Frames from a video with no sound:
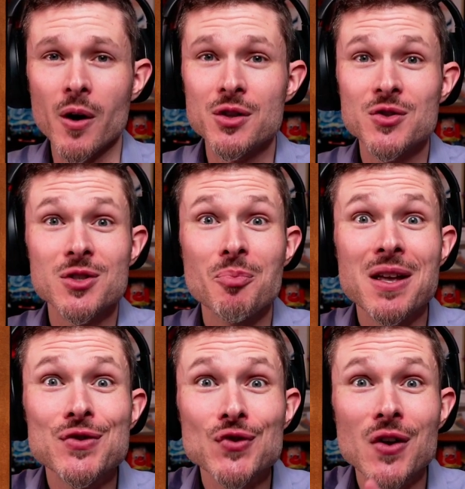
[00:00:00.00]
It just
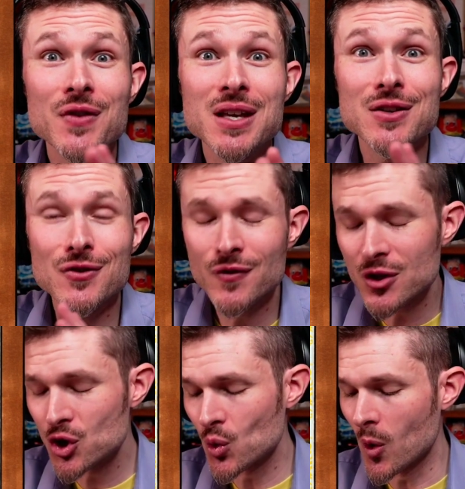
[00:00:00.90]
depends on the
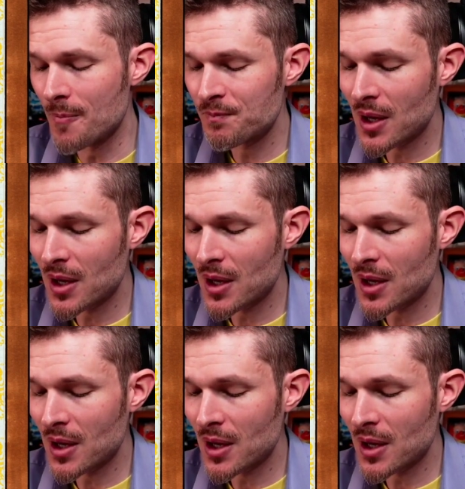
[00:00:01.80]
individual.